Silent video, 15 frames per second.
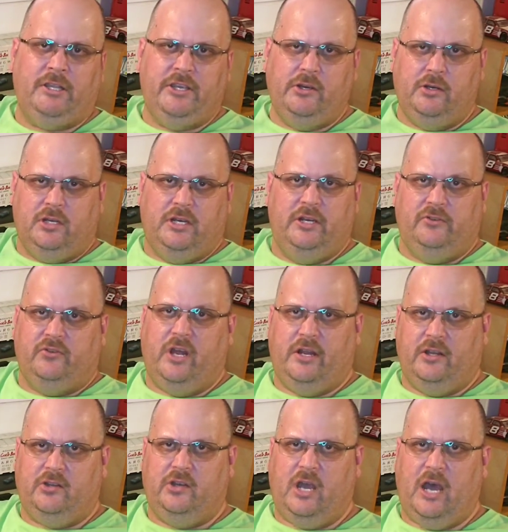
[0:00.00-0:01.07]
you could
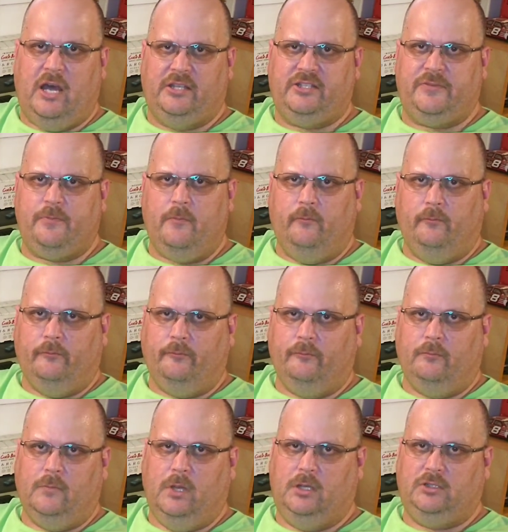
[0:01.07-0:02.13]
run across
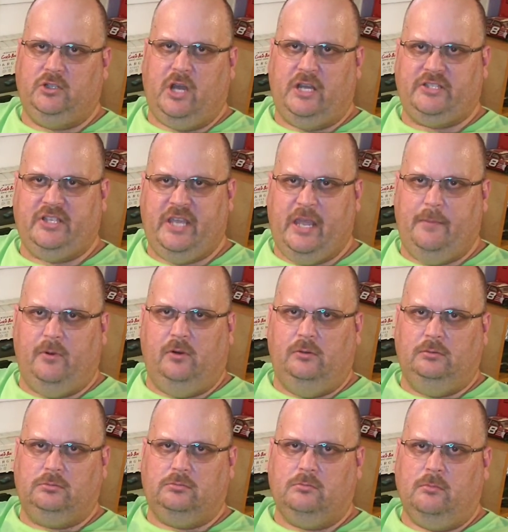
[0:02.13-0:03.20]
a cross
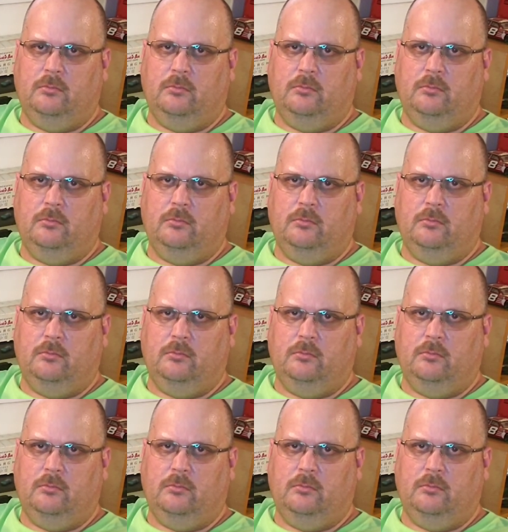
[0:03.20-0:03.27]
cable.